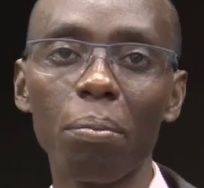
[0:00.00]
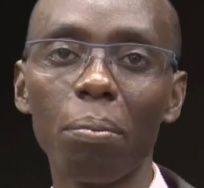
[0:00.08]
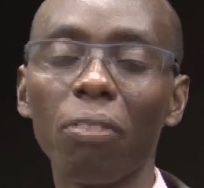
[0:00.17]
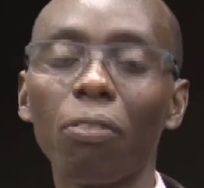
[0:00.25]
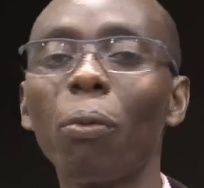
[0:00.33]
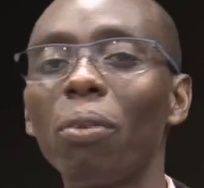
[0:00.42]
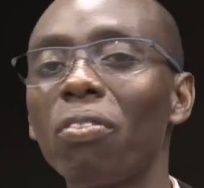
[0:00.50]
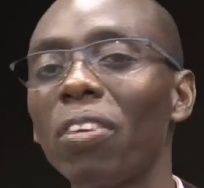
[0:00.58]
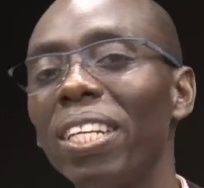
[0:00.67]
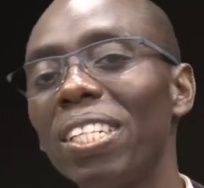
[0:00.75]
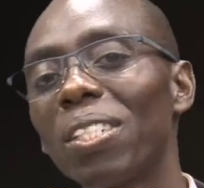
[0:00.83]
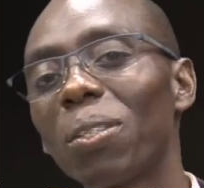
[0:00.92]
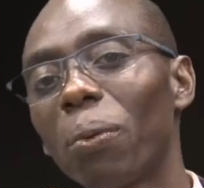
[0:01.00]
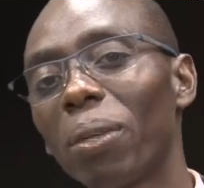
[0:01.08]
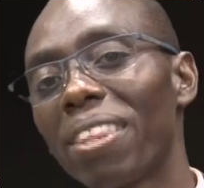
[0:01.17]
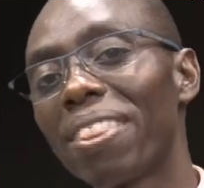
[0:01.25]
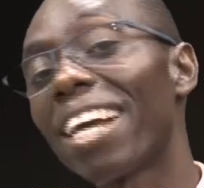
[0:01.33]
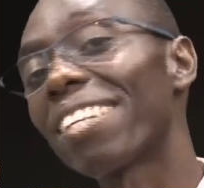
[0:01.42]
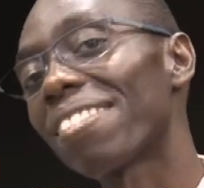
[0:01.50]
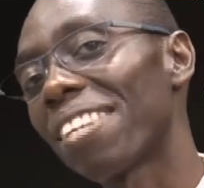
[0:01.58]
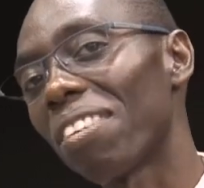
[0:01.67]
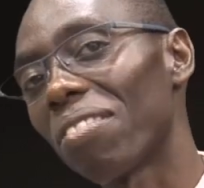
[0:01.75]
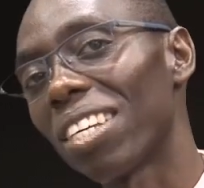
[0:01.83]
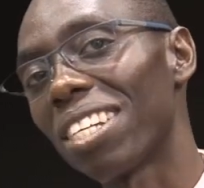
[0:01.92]
Before we finish with the
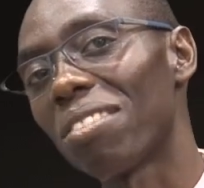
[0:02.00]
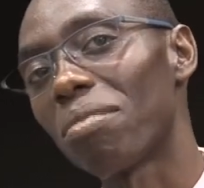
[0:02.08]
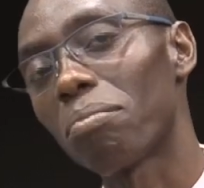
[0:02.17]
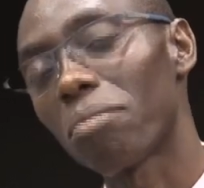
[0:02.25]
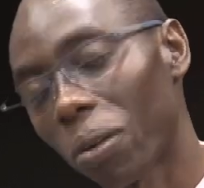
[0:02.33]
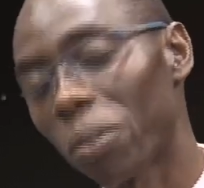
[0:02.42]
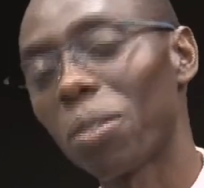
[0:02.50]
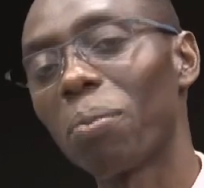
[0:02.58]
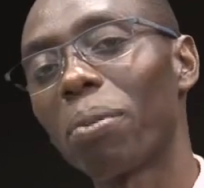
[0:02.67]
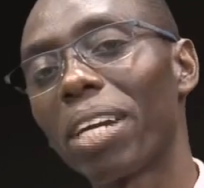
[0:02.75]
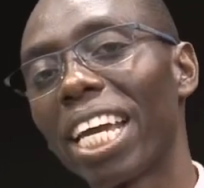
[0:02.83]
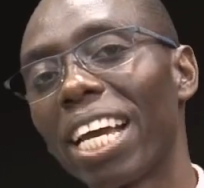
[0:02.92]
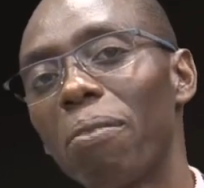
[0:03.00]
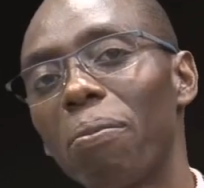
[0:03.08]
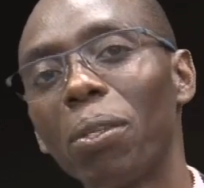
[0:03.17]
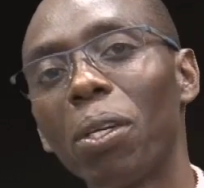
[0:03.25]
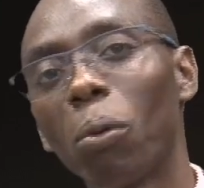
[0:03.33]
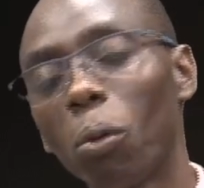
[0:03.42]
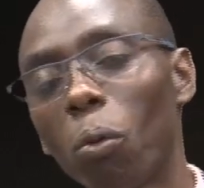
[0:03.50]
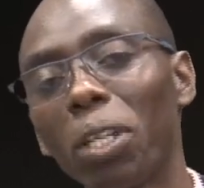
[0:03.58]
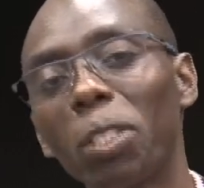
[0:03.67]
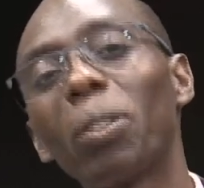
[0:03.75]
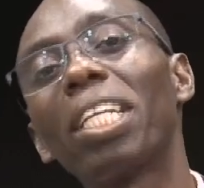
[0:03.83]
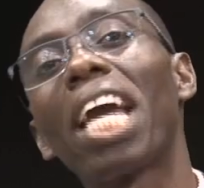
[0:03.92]
Thanksgiving closing prayer, we
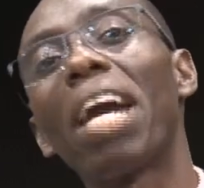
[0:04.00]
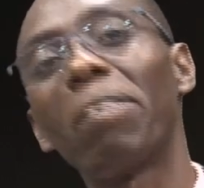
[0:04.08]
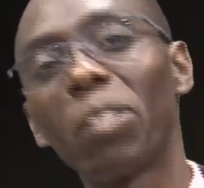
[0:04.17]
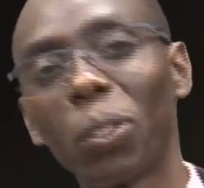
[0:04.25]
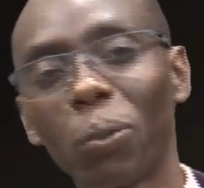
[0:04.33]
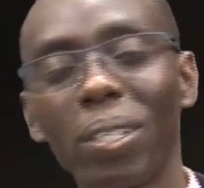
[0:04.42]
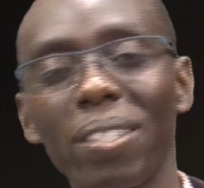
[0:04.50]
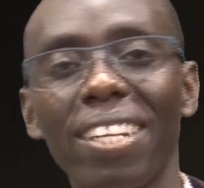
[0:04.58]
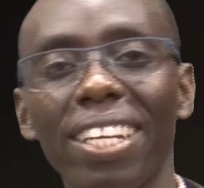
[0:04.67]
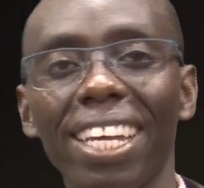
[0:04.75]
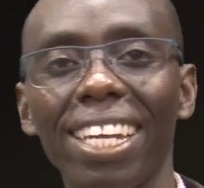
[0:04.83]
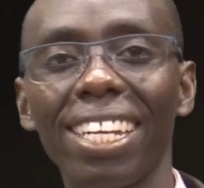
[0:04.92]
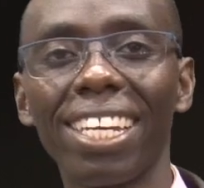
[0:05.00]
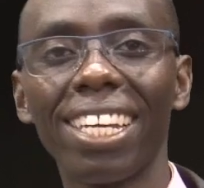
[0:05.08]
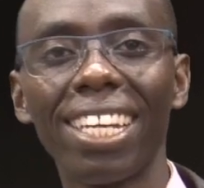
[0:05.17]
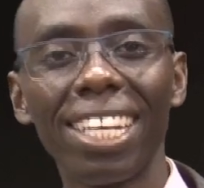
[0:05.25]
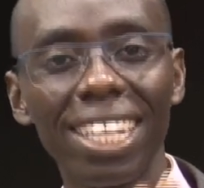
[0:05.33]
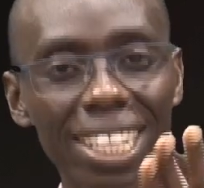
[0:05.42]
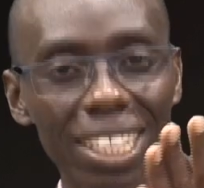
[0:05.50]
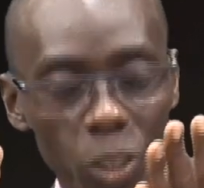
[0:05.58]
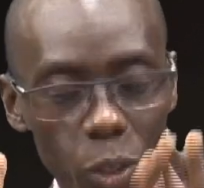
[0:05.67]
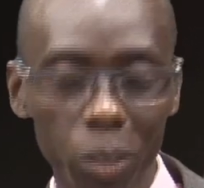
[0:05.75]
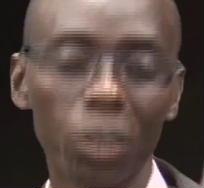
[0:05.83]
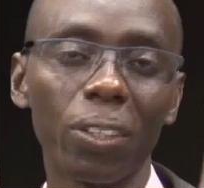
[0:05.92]
want to encourage you once again.
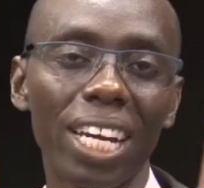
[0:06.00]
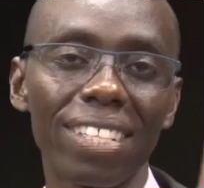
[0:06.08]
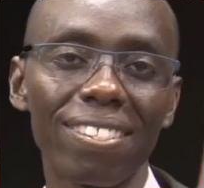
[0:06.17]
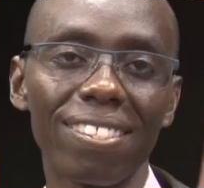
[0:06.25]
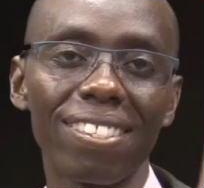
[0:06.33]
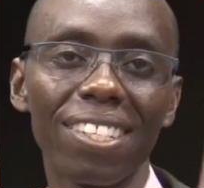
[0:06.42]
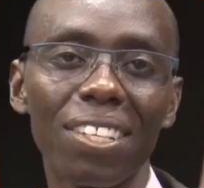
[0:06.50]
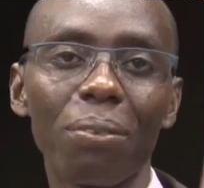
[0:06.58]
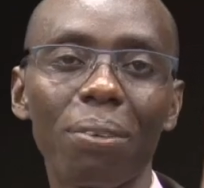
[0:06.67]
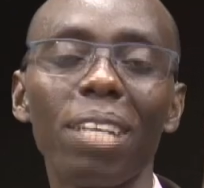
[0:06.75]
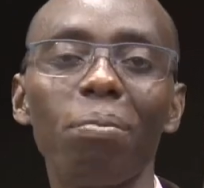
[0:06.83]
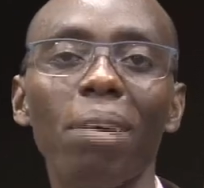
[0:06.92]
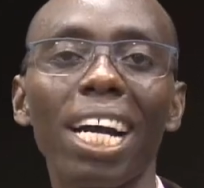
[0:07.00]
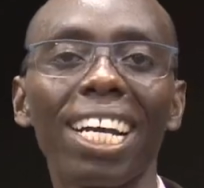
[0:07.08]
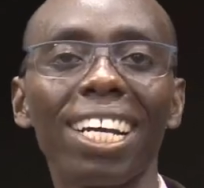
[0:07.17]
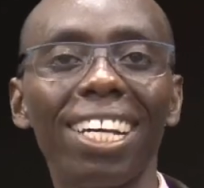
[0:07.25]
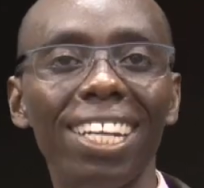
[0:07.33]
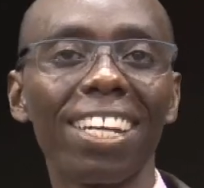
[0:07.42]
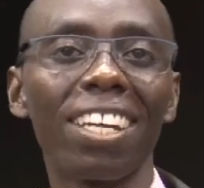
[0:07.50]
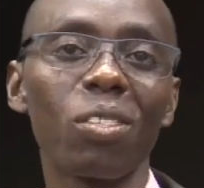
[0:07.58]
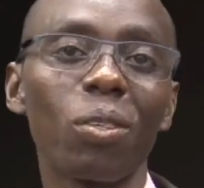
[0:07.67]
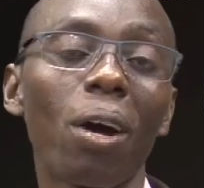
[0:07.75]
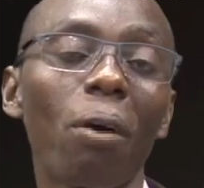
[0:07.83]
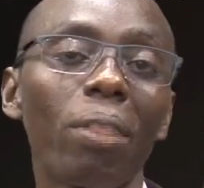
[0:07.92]
Talk to us. Write back. Let us
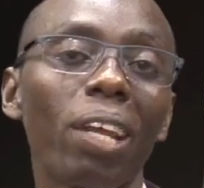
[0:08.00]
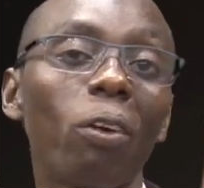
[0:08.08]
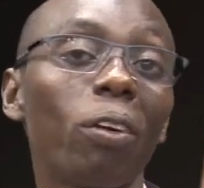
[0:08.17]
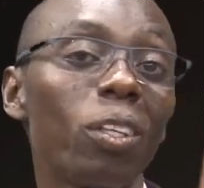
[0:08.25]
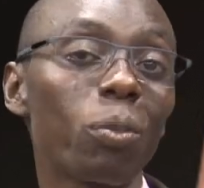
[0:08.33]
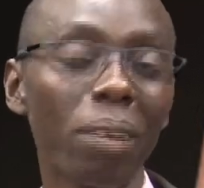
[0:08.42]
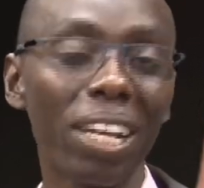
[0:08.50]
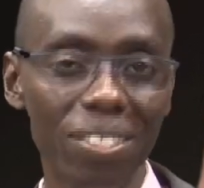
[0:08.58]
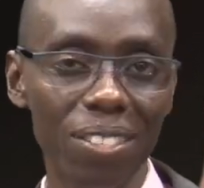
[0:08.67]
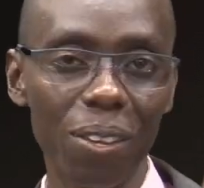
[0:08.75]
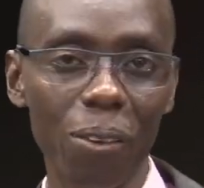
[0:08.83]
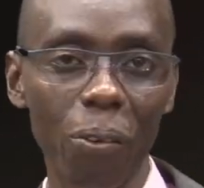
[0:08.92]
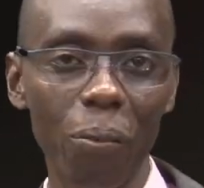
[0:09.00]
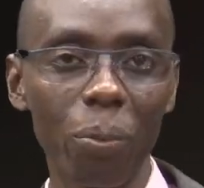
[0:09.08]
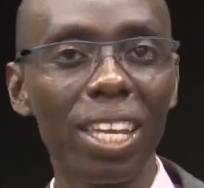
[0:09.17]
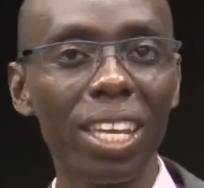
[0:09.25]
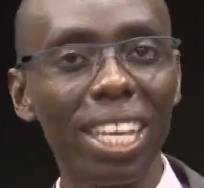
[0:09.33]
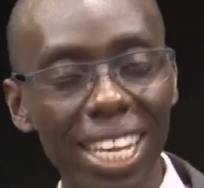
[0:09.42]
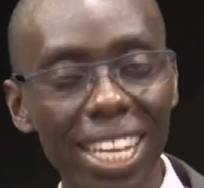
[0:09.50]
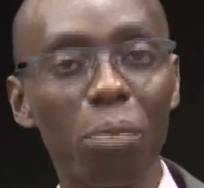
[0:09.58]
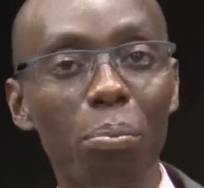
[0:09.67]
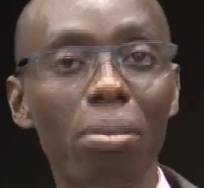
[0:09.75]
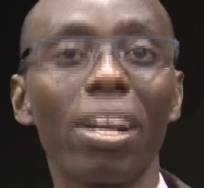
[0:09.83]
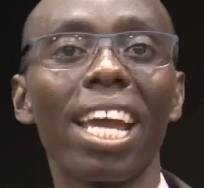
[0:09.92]
know how the Lord is blessing you in
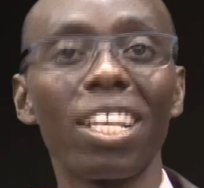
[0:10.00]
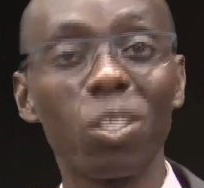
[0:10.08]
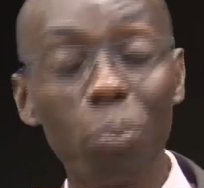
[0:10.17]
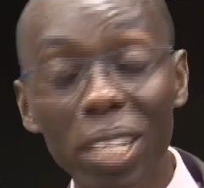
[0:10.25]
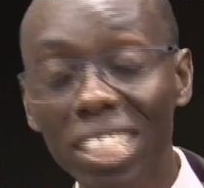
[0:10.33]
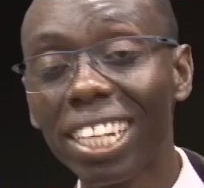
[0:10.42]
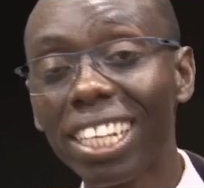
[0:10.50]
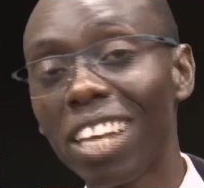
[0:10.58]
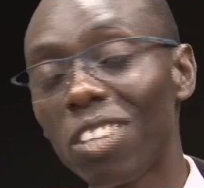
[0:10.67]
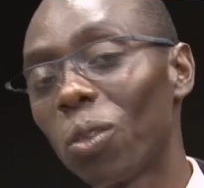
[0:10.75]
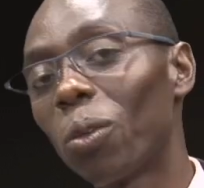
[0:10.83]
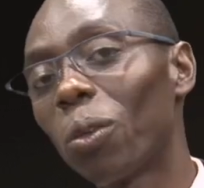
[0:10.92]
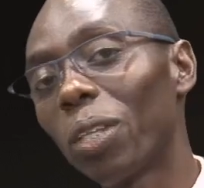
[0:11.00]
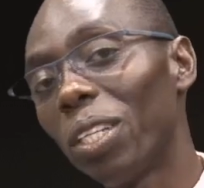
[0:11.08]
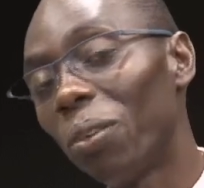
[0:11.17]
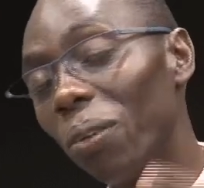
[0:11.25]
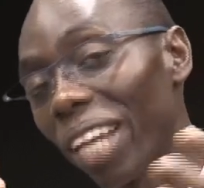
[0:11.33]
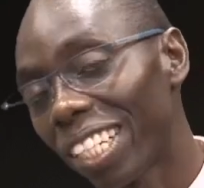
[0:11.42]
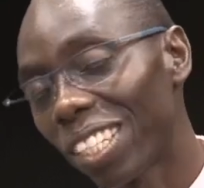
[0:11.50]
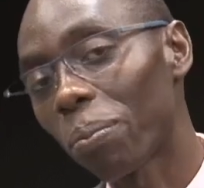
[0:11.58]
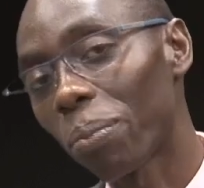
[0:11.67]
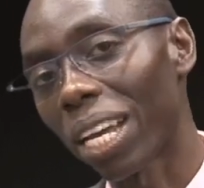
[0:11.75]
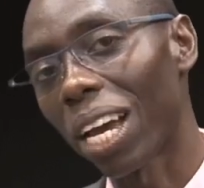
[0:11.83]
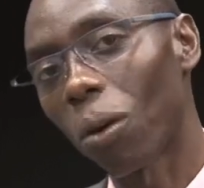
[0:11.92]
prayer, especially as you go in united
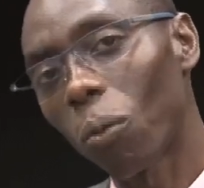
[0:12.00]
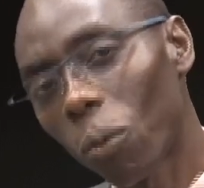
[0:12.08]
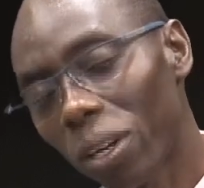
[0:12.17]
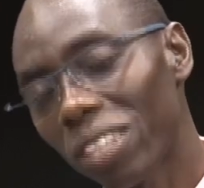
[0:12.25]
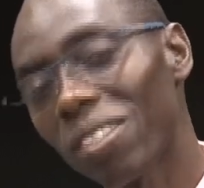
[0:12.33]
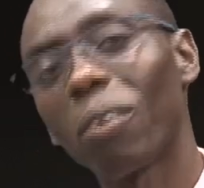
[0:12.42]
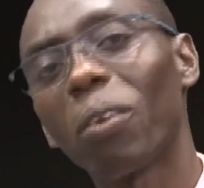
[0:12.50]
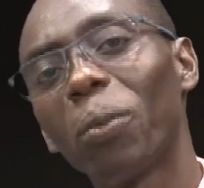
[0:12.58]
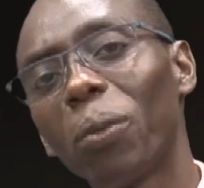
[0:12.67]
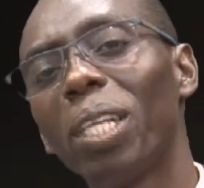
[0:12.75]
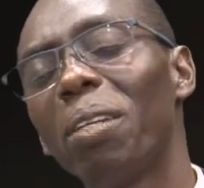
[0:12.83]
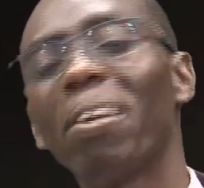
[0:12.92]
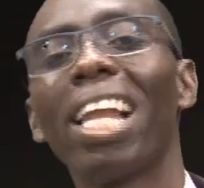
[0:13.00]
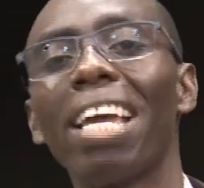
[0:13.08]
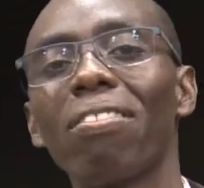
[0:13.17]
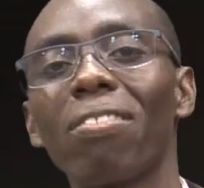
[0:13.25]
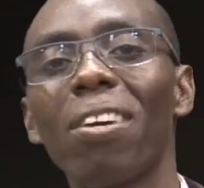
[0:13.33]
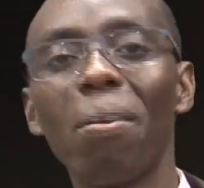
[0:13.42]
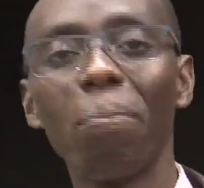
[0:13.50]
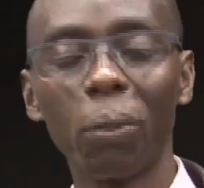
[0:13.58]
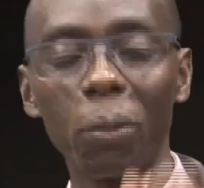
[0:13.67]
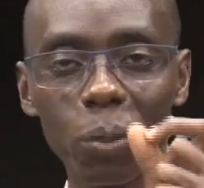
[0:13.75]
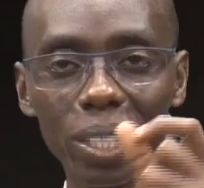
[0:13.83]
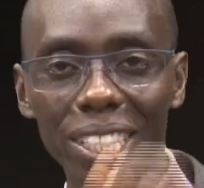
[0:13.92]
prayer. What is the Lord doing in your life?
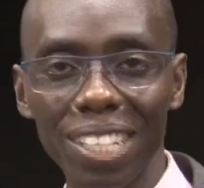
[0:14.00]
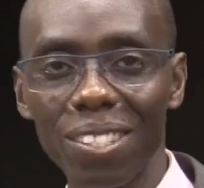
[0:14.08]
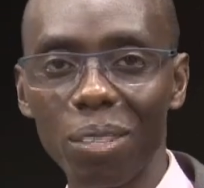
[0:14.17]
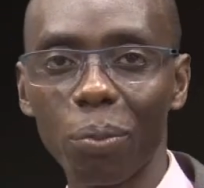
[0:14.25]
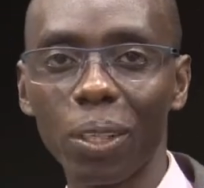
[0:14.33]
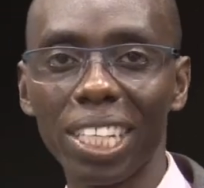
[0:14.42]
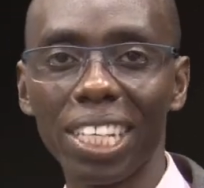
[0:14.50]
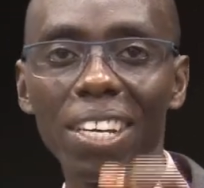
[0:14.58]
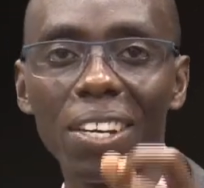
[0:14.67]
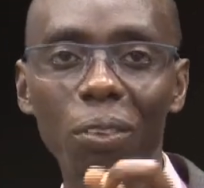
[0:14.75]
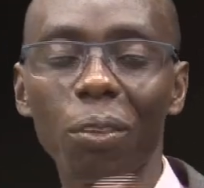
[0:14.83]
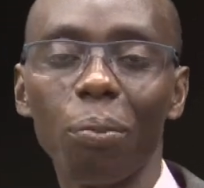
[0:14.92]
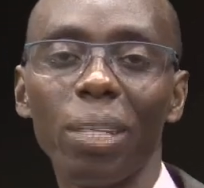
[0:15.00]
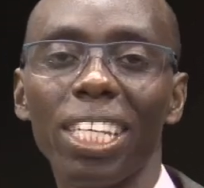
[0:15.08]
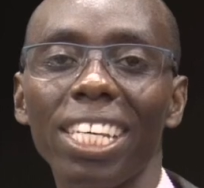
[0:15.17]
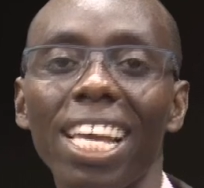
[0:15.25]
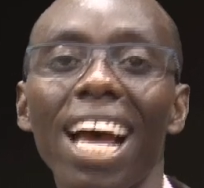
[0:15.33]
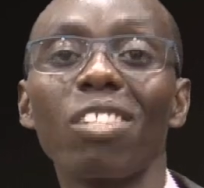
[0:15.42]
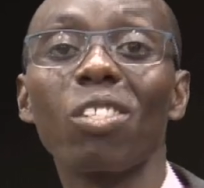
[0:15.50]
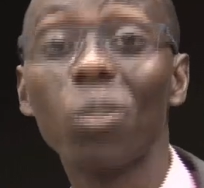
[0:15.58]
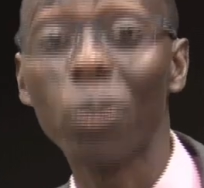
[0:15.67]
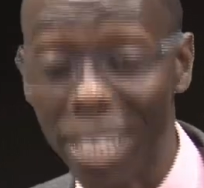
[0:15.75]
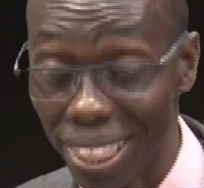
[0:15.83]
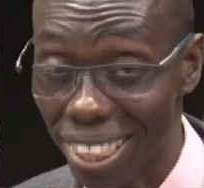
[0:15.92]
Because your testimony will be a
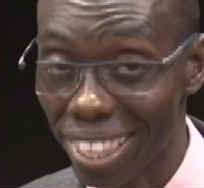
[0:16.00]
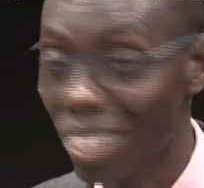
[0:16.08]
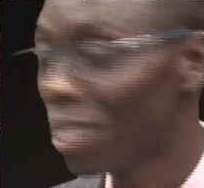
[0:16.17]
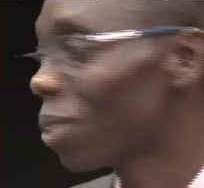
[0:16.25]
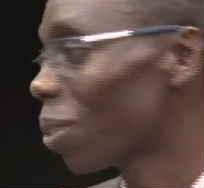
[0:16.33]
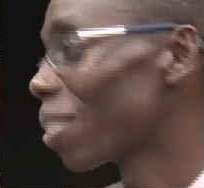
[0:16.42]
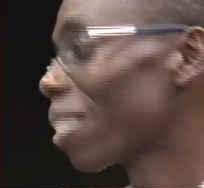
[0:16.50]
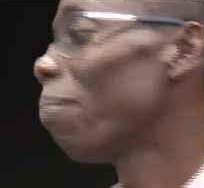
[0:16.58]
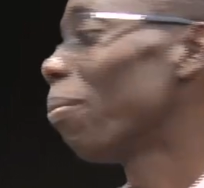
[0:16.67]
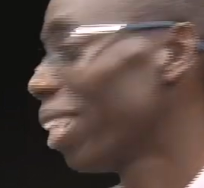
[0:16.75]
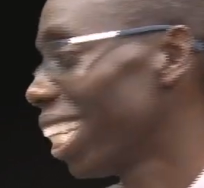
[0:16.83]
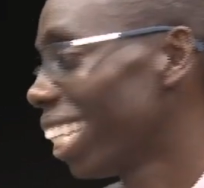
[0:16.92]
strength to somebody.